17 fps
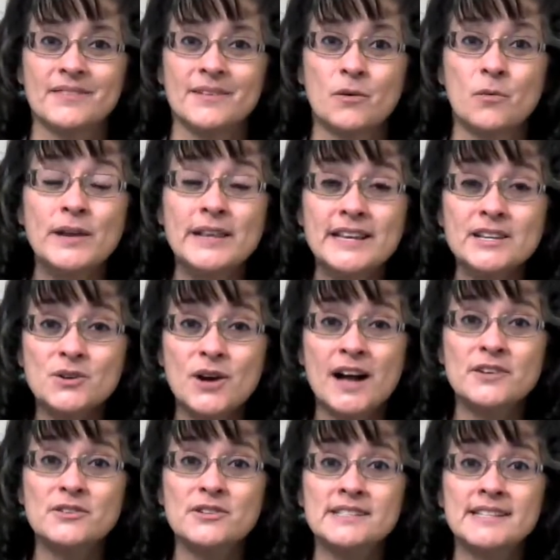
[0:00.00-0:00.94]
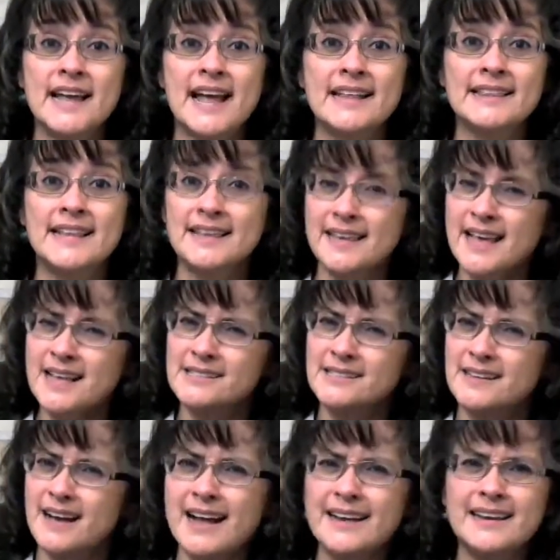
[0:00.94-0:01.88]
We need to understand that, yes,
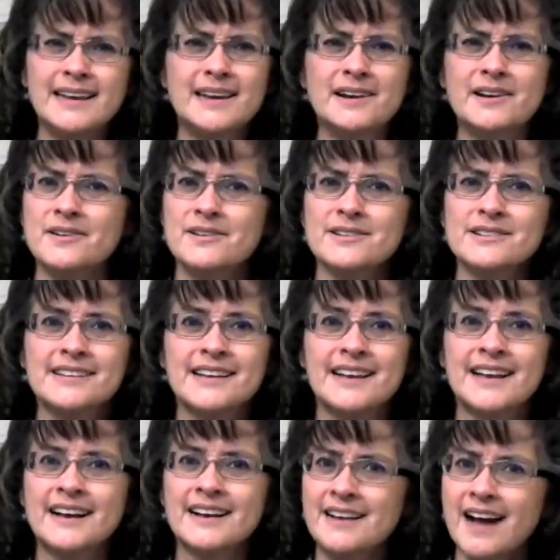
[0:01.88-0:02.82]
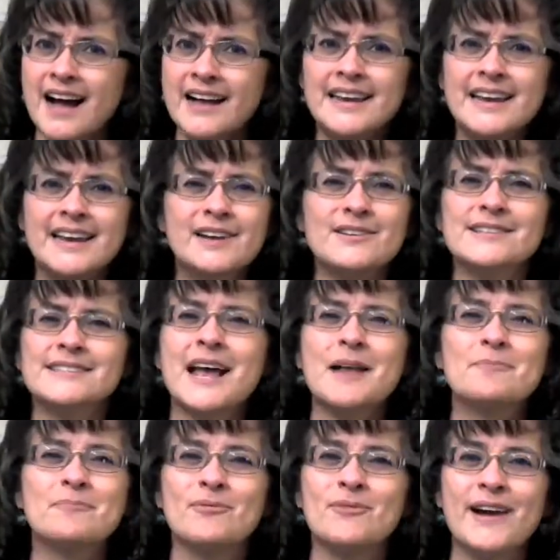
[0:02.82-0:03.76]
God hears. God hears
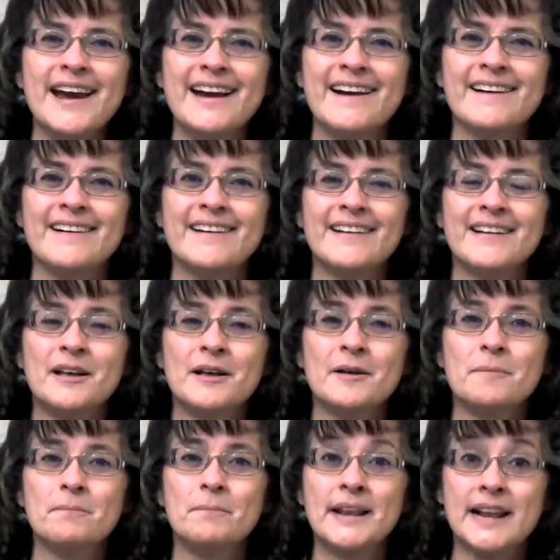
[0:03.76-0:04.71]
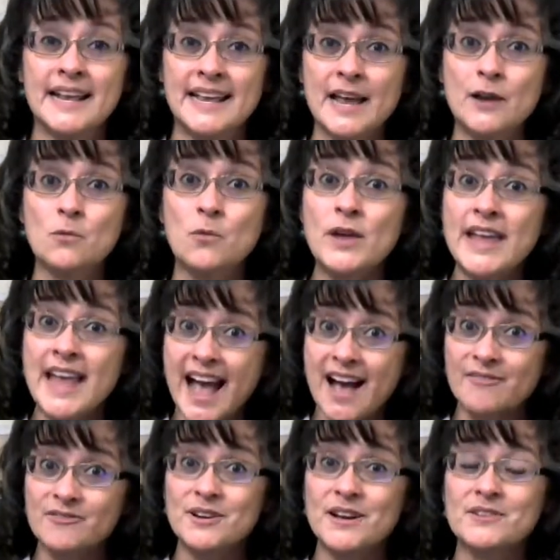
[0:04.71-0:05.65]
that prayer. But again, we
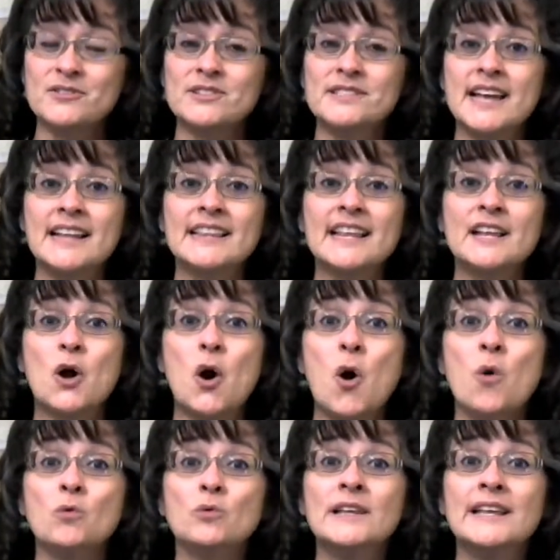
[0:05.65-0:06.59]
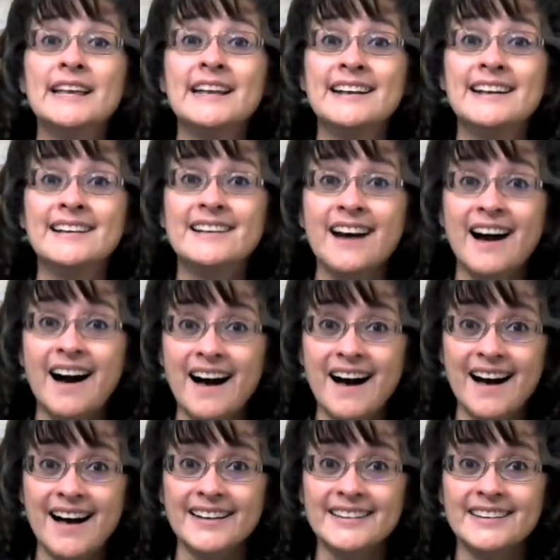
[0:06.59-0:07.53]
have to understand that only
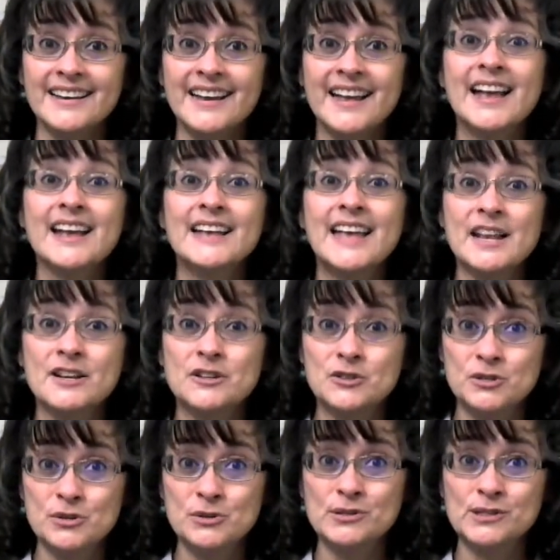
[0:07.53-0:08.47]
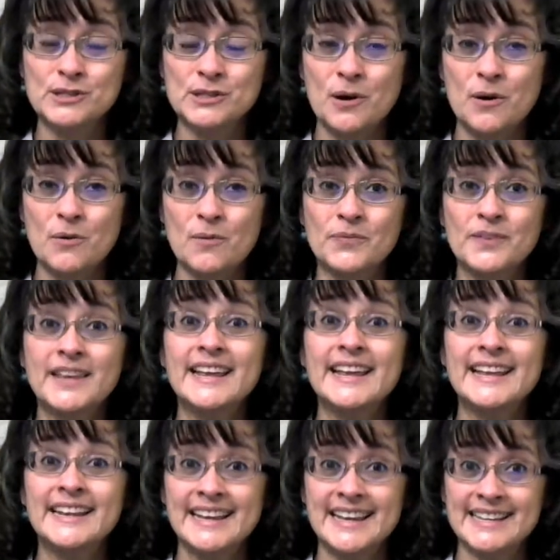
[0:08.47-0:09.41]
God can do so
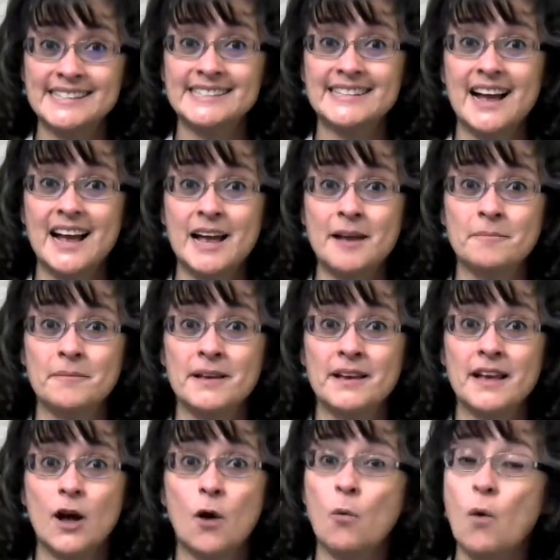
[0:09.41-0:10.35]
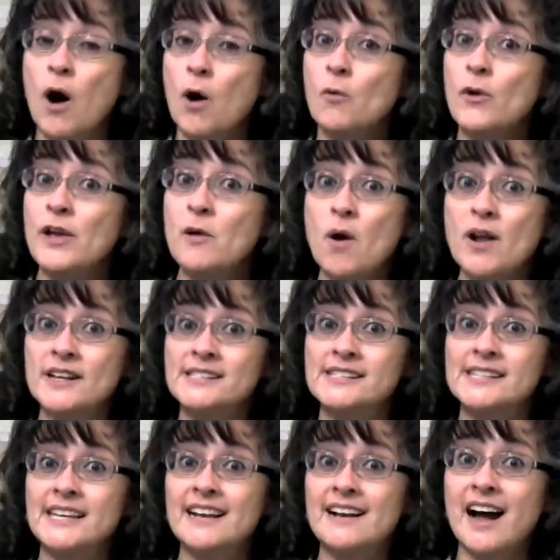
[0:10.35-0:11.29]
in His time. While we want to
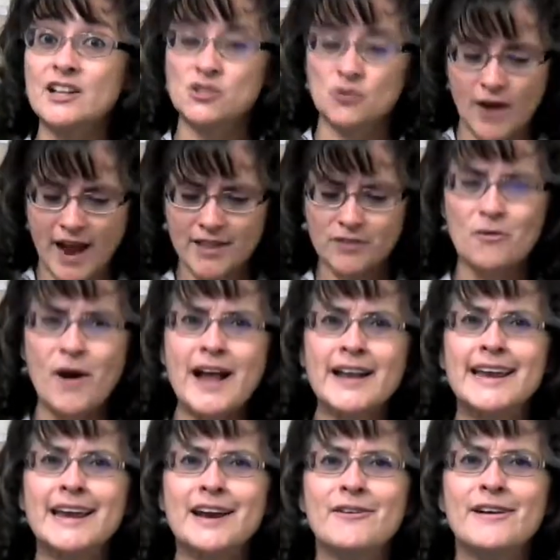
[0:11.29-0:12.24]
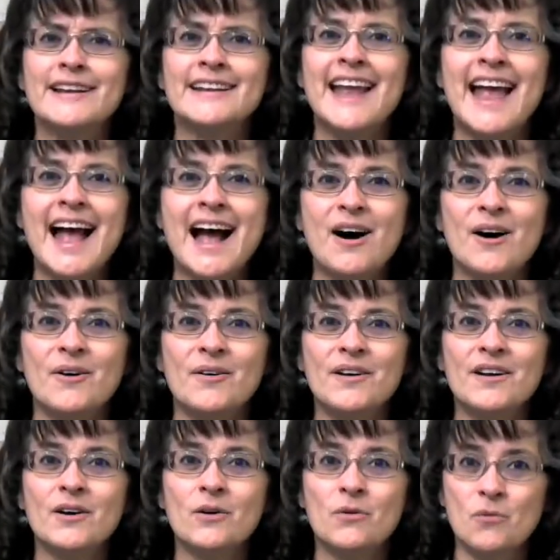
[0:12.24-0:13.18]
see God's wrath right here and now,
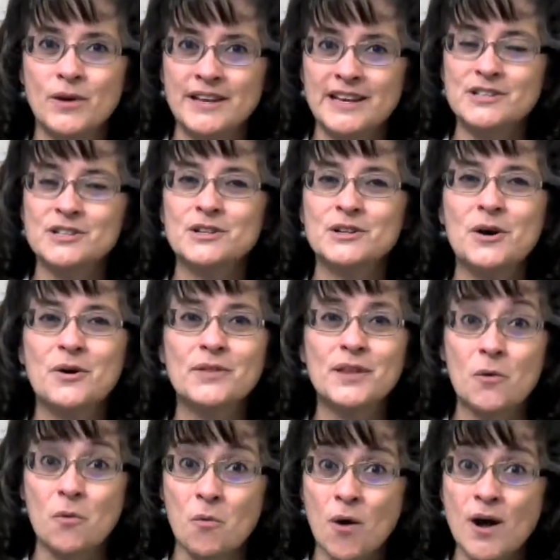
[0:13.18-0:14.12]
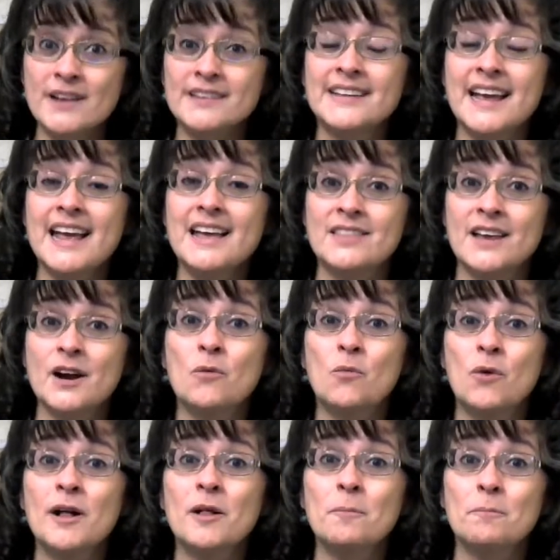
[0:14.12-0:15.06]
we need to know that one day there
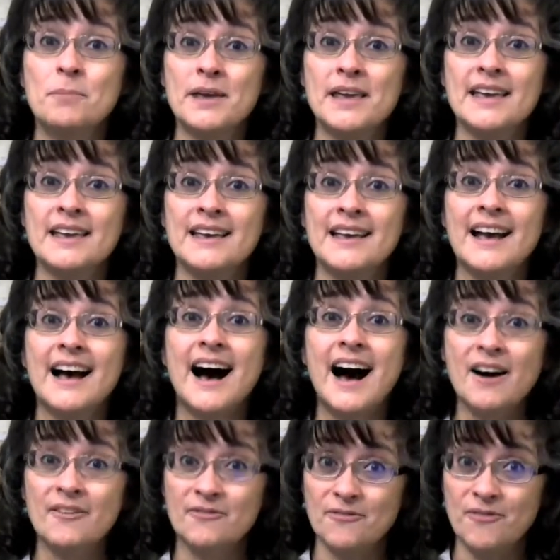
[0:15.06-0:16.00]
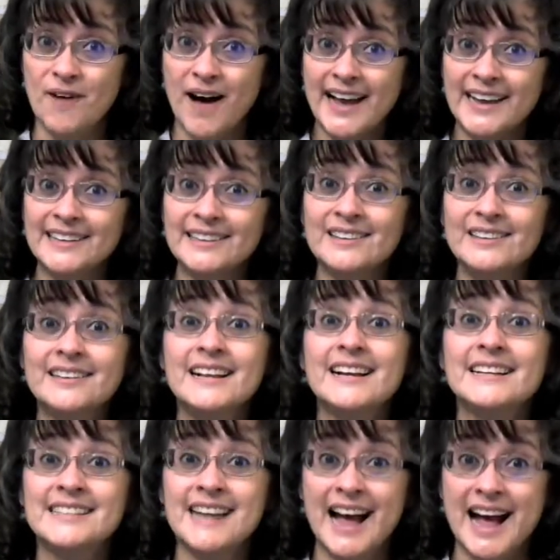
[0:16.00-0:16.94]
will be a final
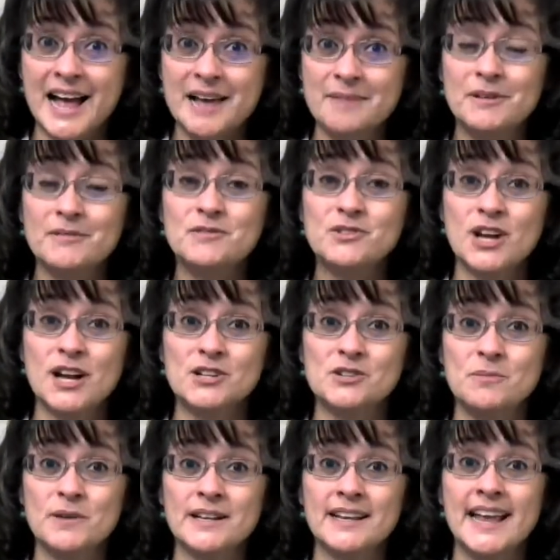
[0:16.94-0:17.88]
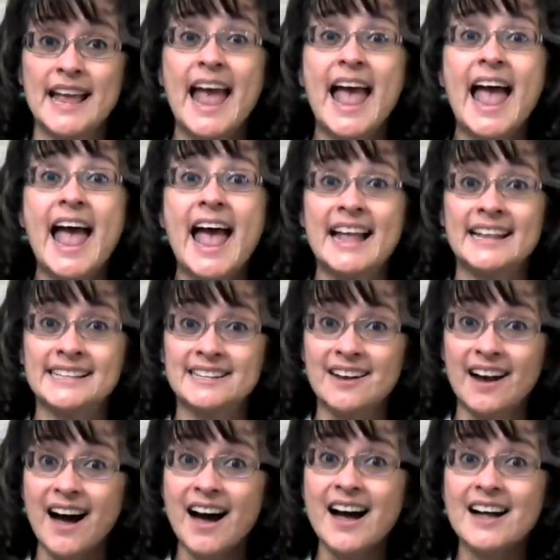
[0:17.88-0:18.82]
time of judgment. And
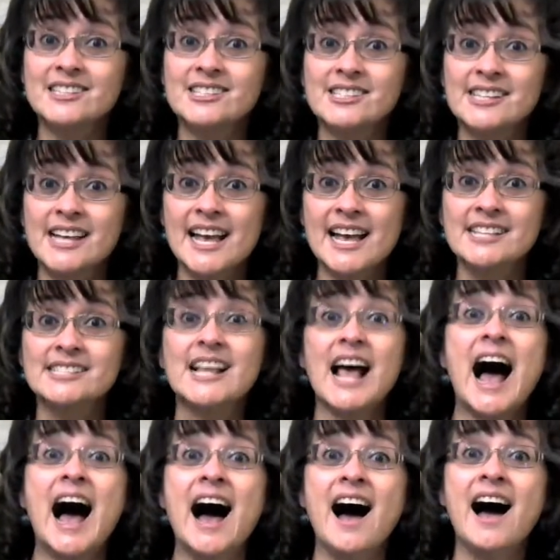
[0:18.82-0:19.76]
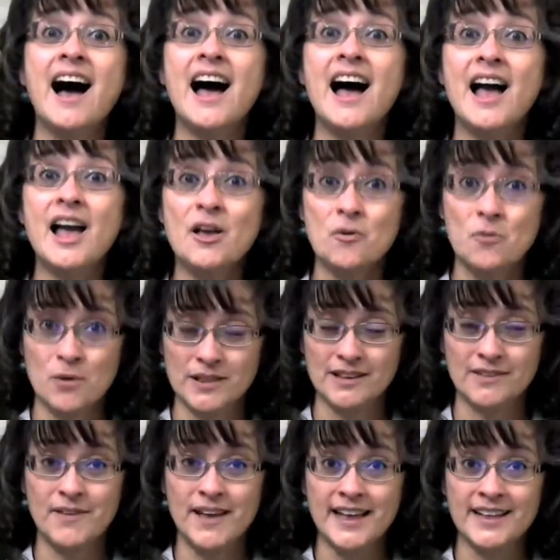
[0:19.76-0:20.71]
God says, I will
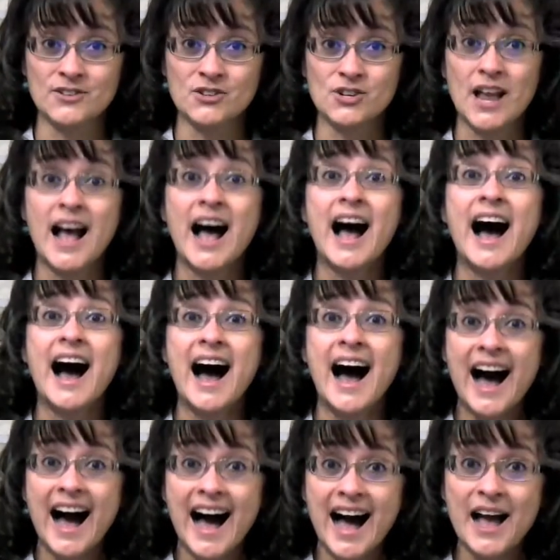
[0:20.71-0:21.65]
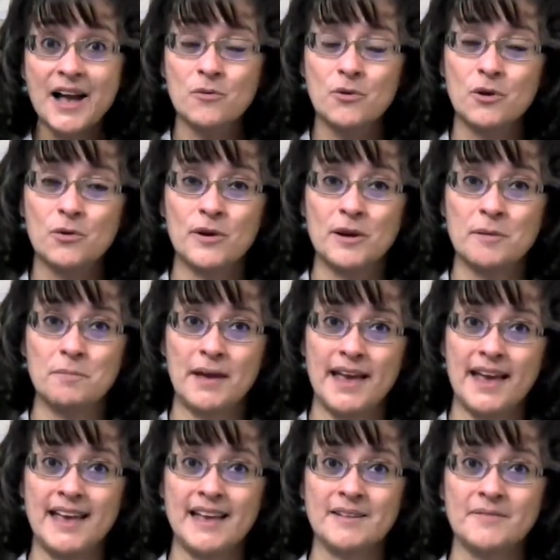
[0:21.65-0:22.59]
avenge, I will
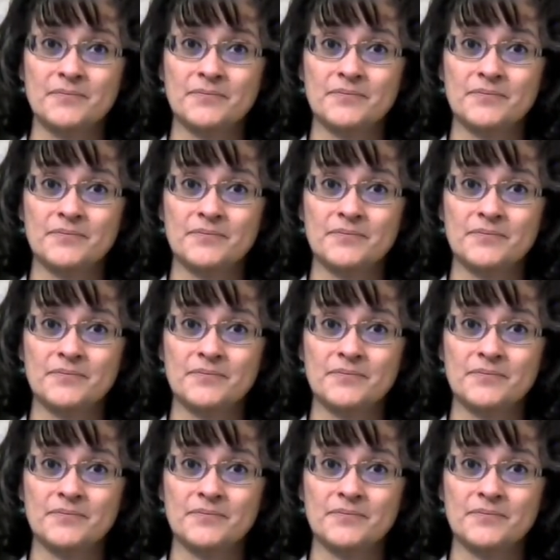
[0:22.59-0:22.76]
repay.